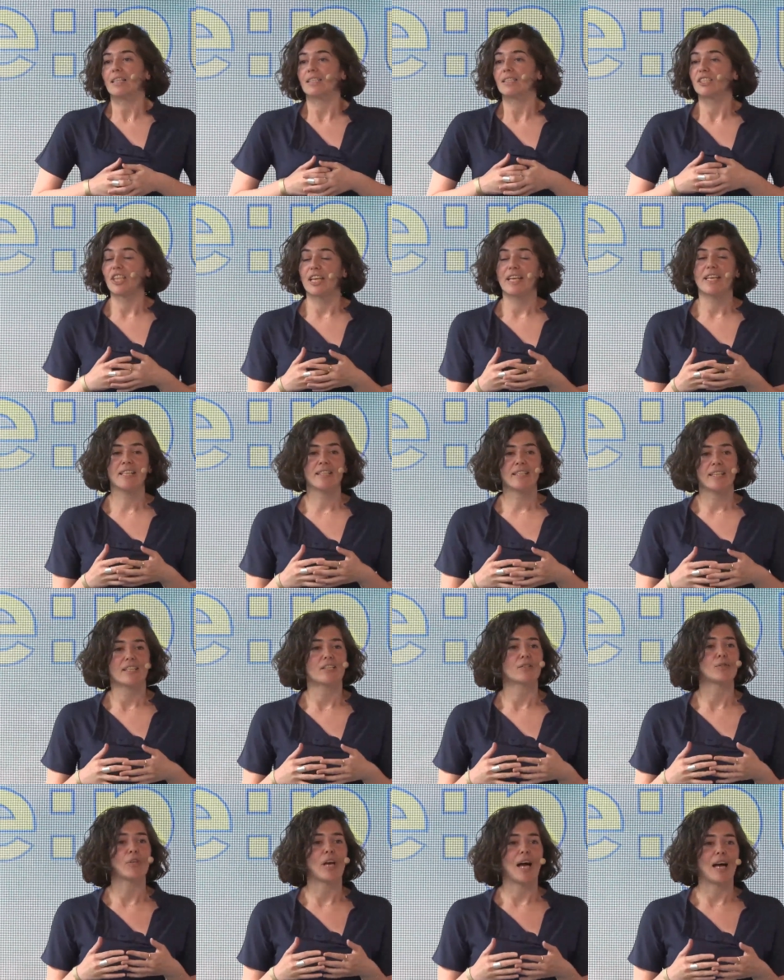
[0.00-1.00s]
change
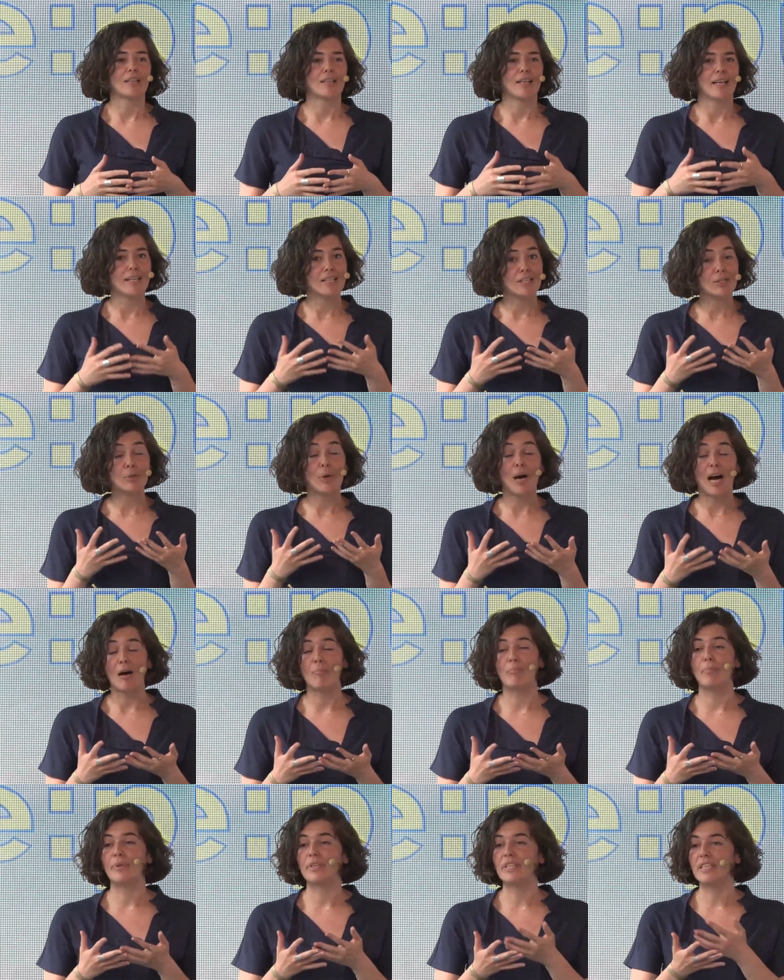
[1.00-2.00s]
has to
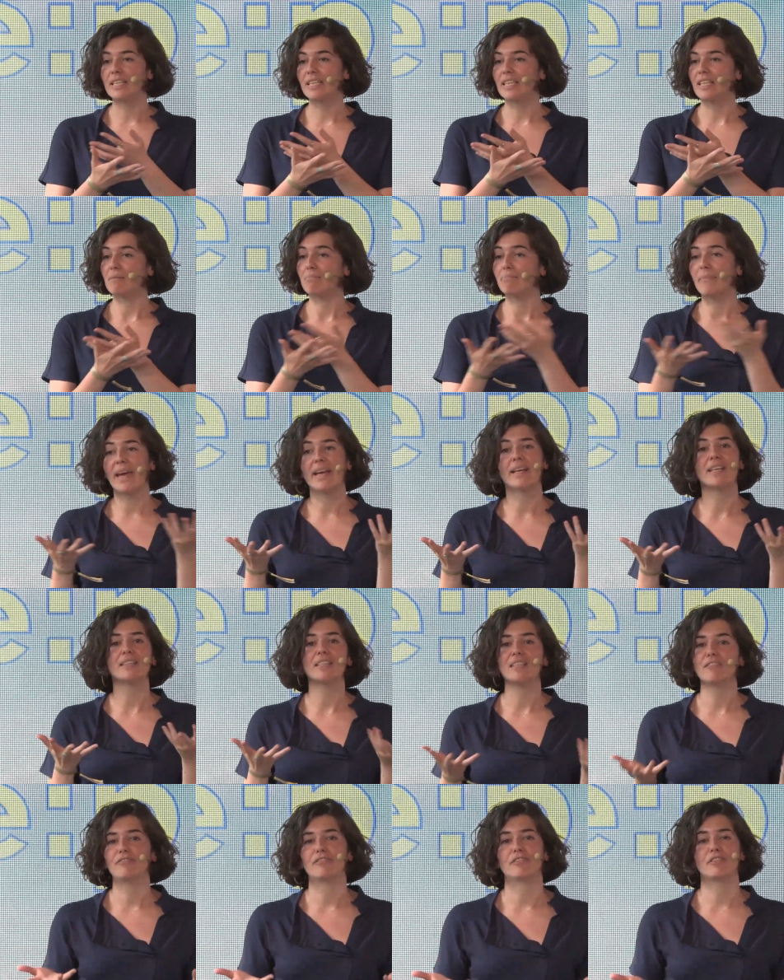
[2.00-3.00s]
happen in many
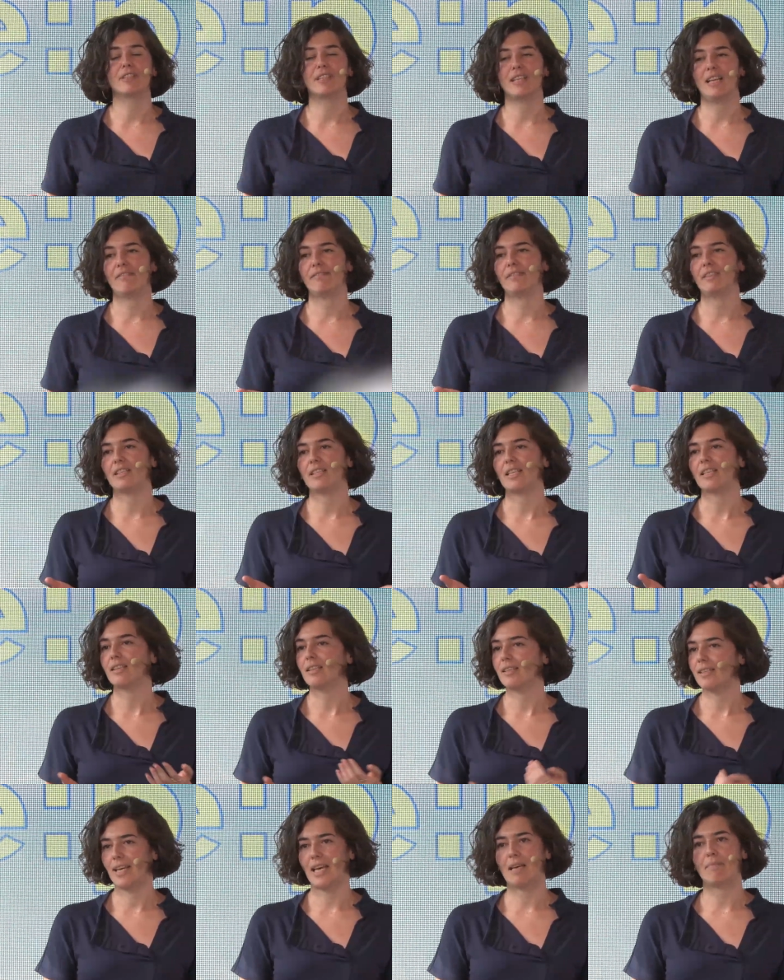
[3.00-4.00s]
different levels at the
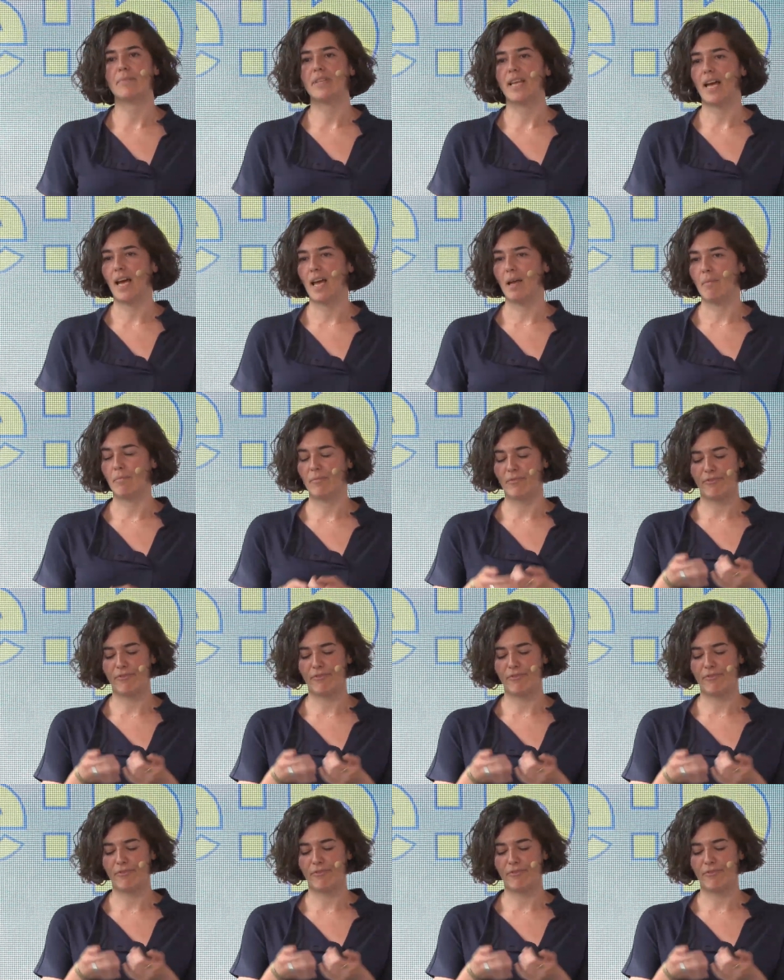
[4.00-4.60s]
same time,